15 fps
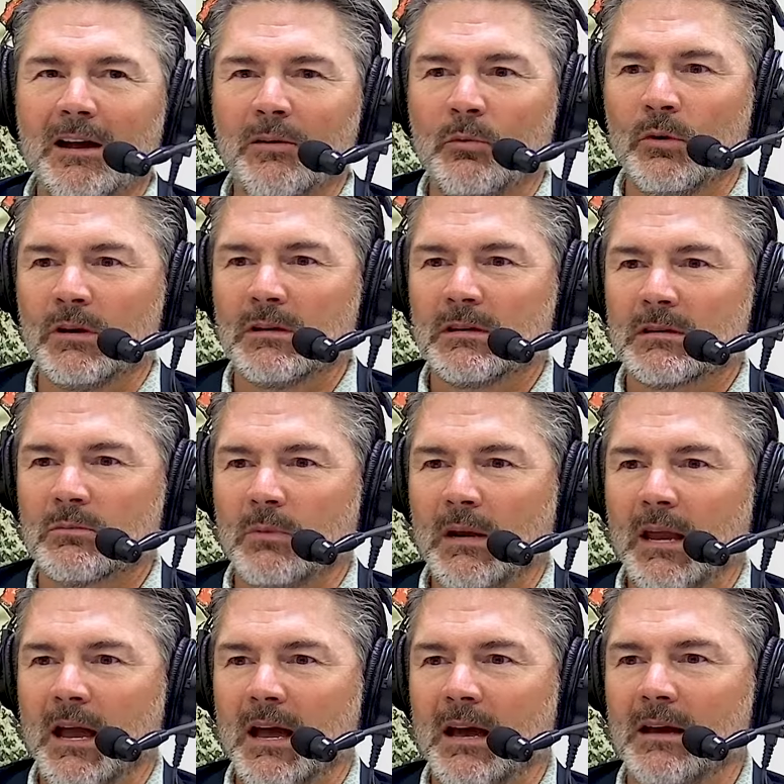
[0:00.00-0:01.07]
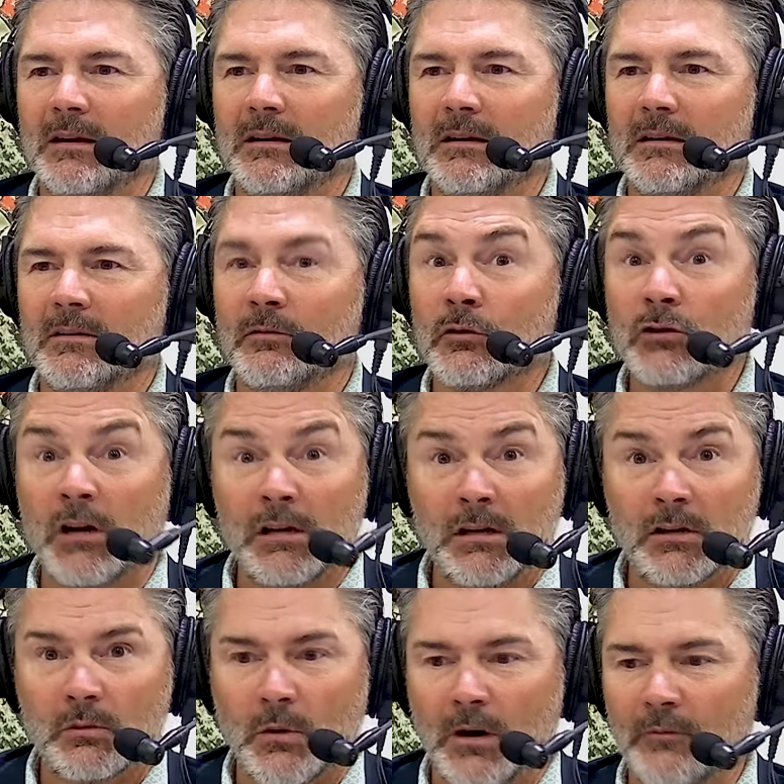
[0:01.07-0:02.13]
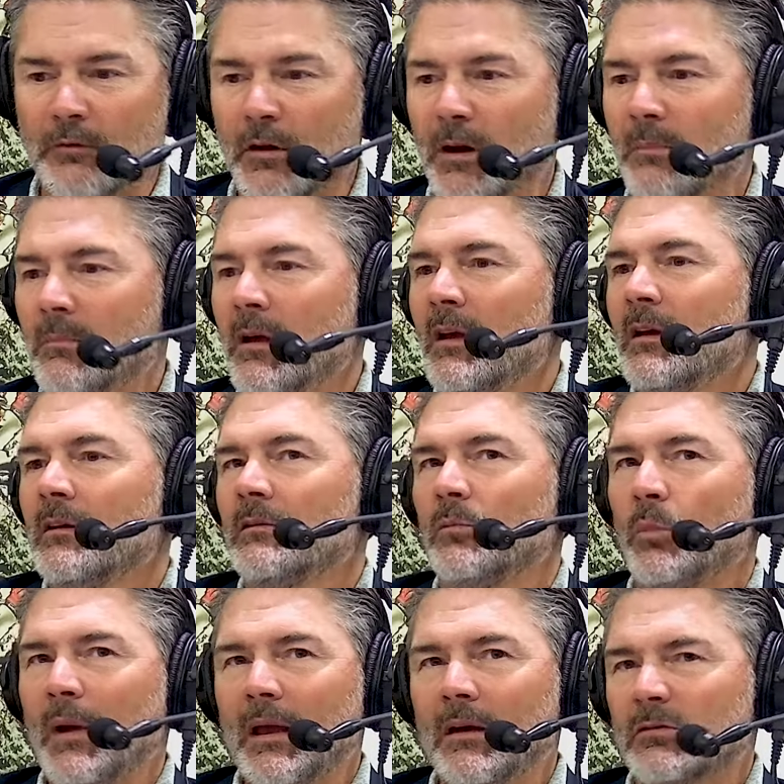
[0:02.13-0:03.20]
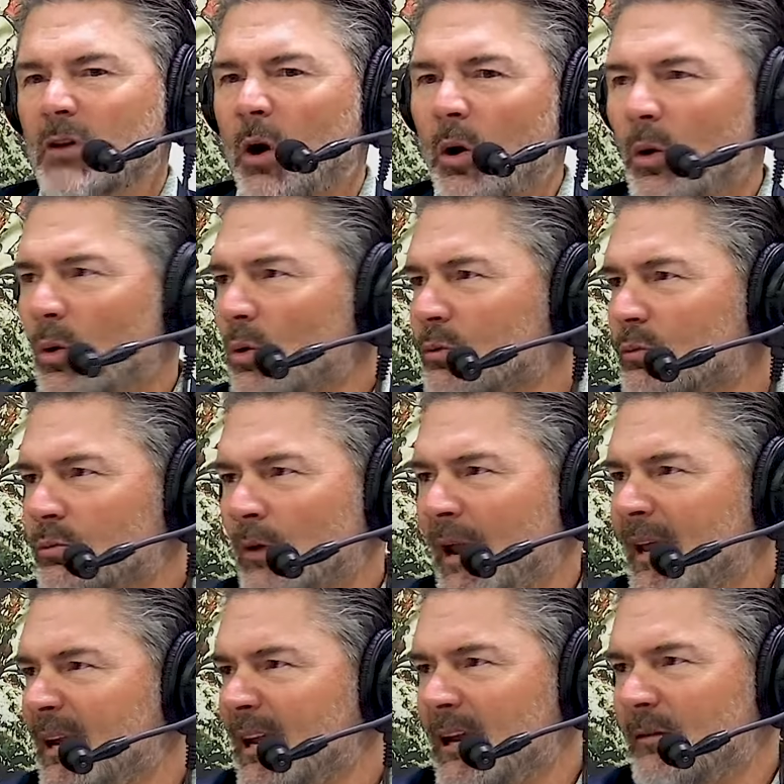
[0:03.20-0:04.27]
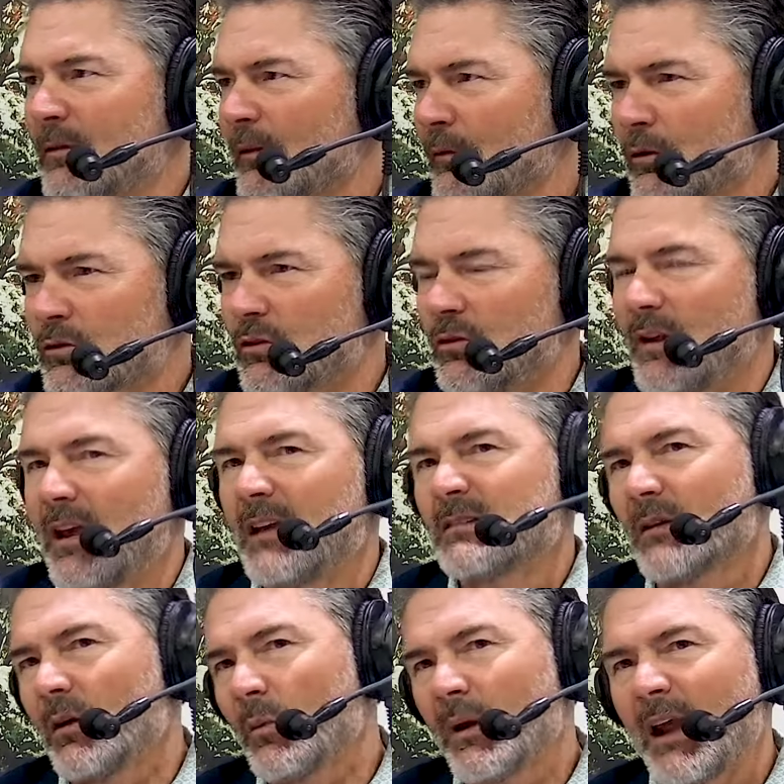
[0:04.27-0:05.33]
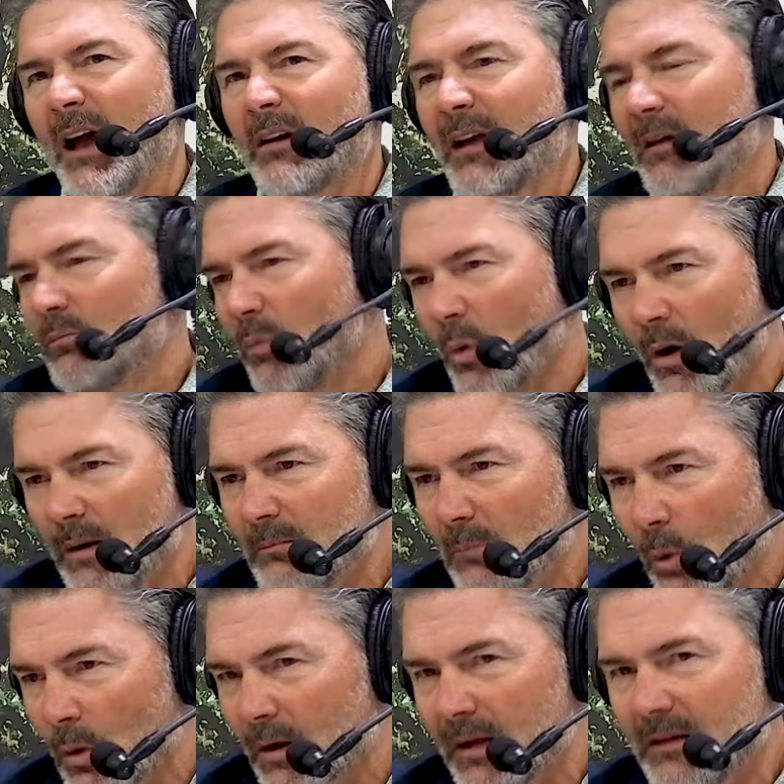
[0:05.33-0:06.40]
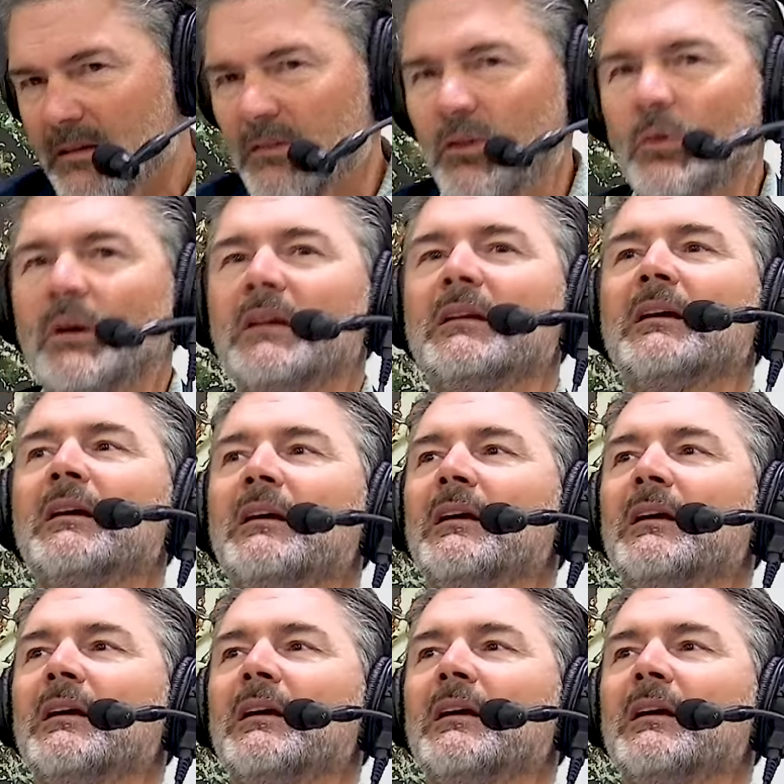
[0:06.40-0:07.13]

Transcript: we had Virginia is where I'm from. It was cold, rainy for the first 2 days. So I went out. I had one morning to do it.